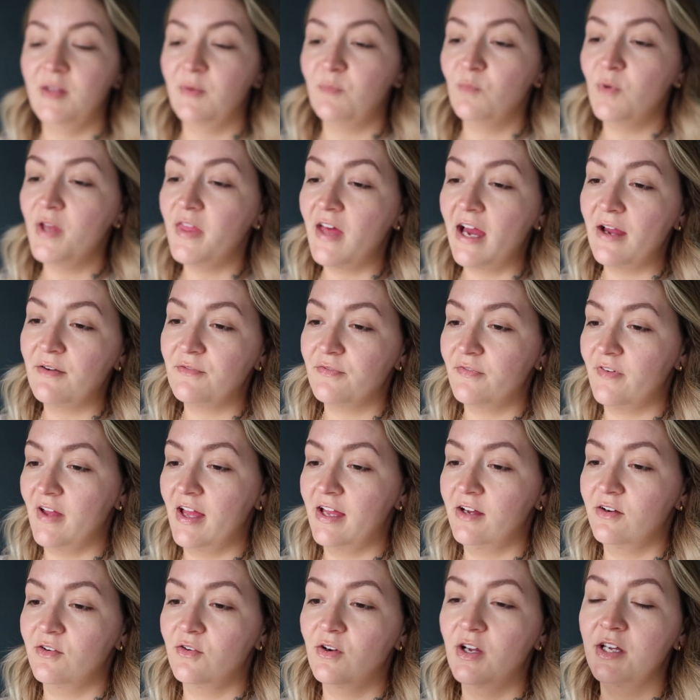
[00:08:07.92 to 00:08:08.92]
Then without
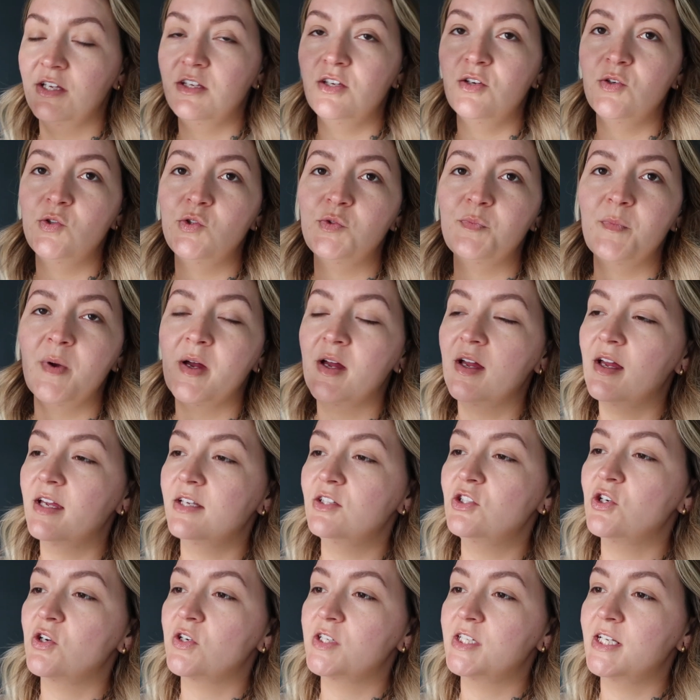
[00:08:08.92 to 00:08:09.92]
fail, I use my
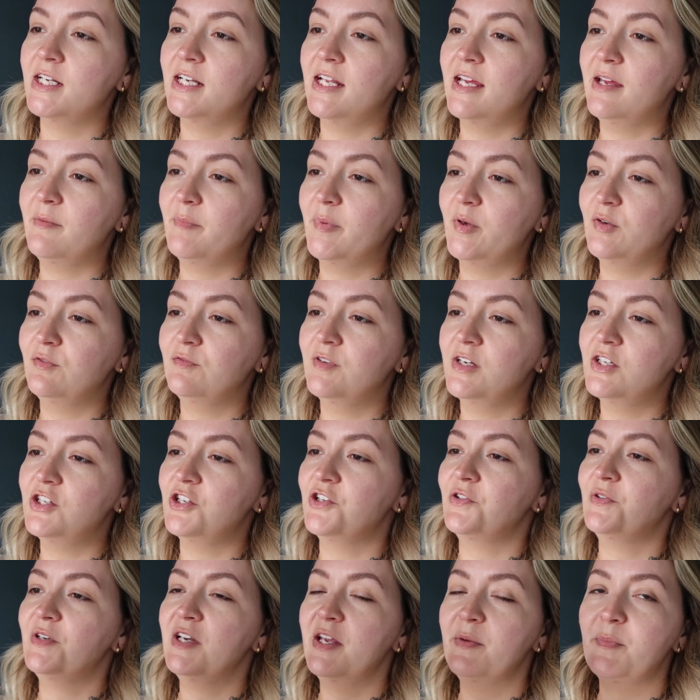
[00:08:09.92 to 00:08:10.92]
Dr. Lip
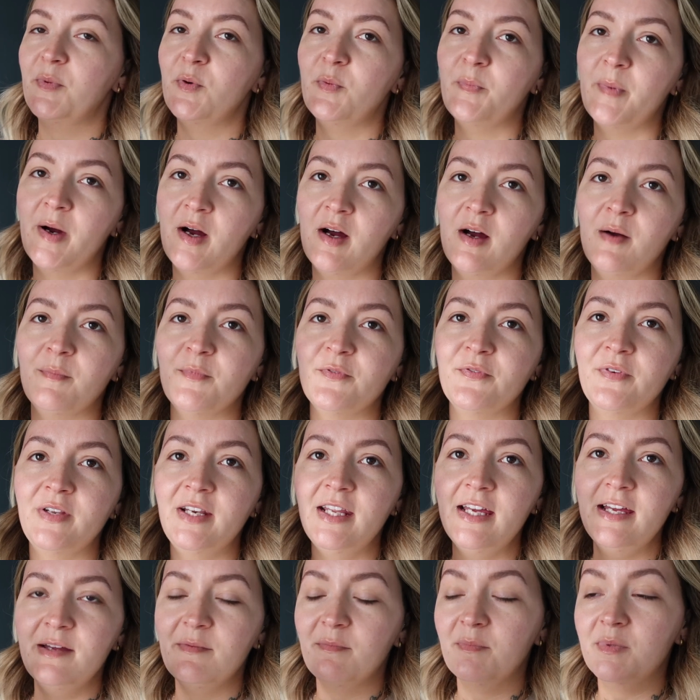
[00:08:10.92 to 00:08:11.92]
Original Nipple Balm for
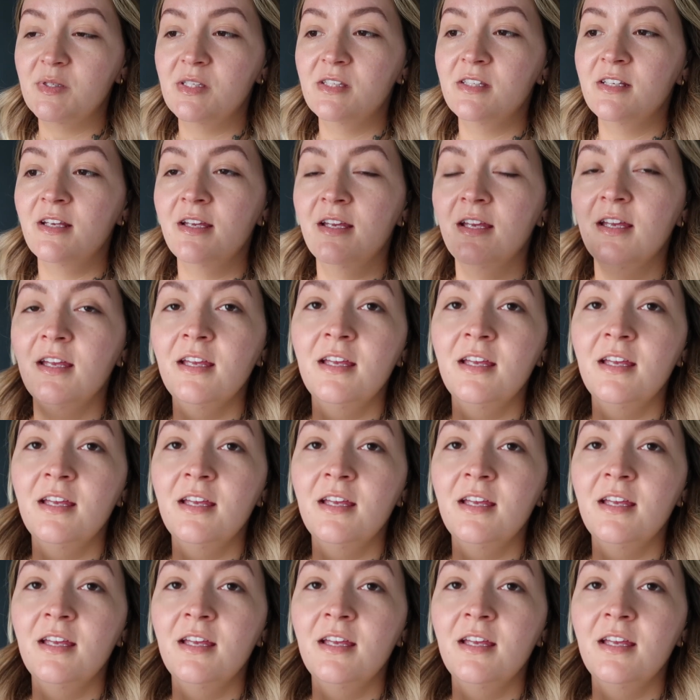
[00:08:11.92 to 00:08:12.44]
lips.